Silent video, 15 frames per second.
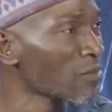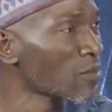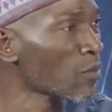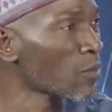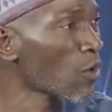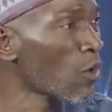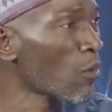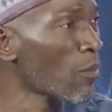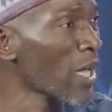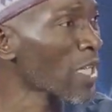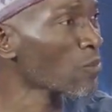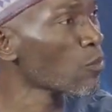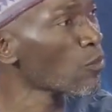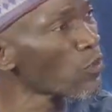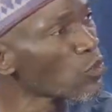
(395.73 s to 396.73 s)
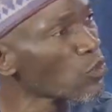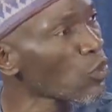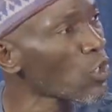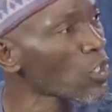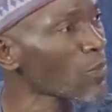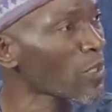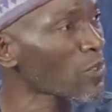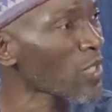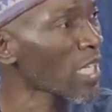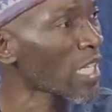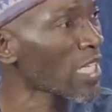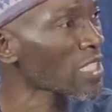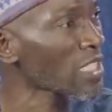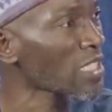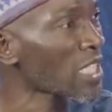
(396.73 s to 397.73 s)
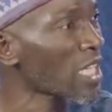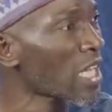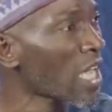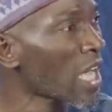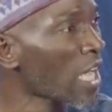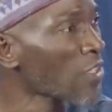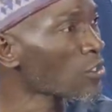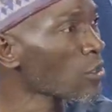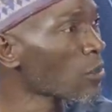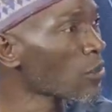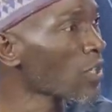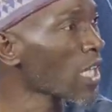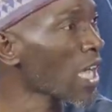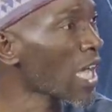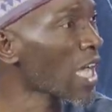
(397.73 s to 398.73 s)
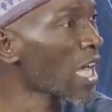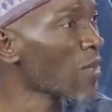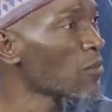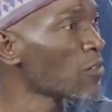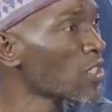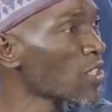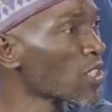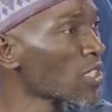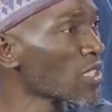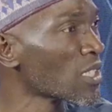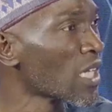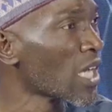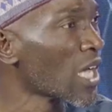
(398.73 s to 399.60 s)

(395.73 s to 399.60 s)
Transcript: yes, people on bikes moving towards a particular direction, and some of them carry ammunition.